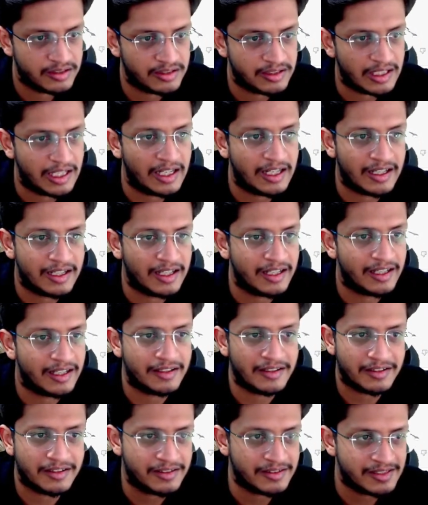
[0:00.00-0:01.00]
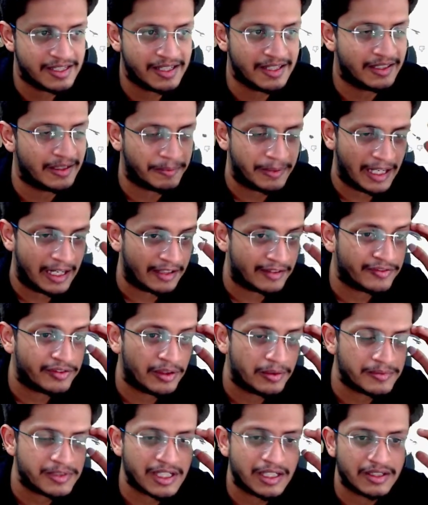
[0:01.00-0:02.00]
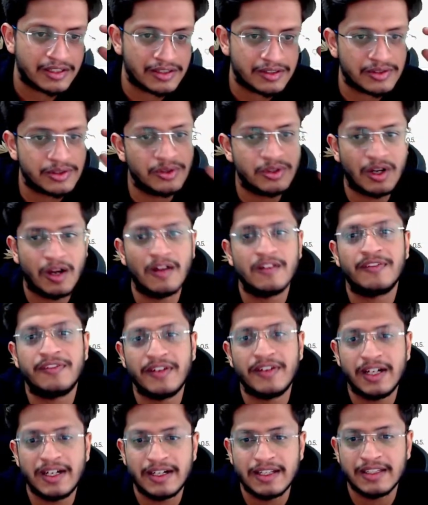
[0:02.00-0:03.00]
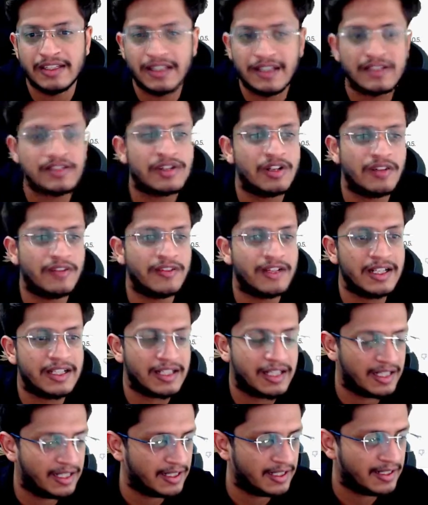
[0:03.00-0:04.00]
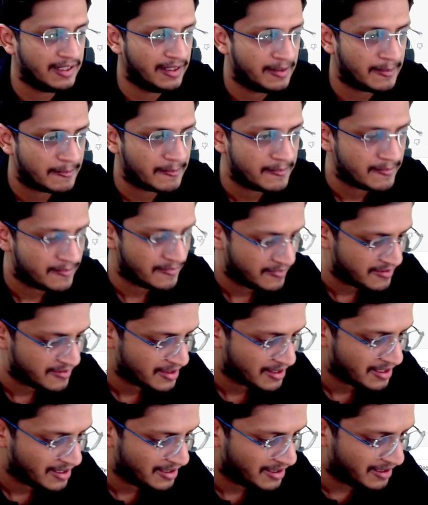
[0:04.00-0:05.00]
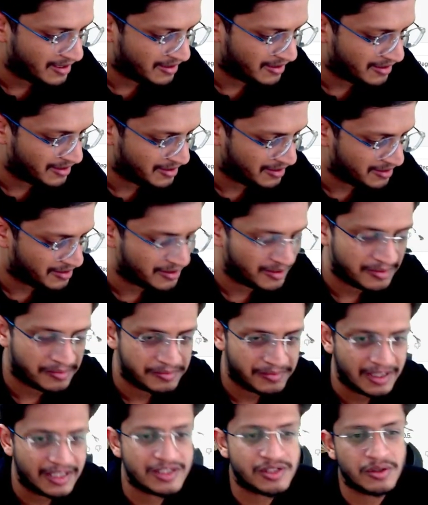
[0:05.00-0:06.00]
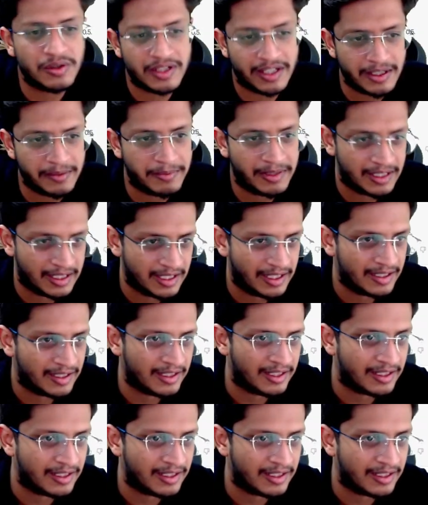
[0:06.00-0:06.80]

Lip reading: And like, see, the platforms are so confident that they are solving it correctly. It's okay, but yeah,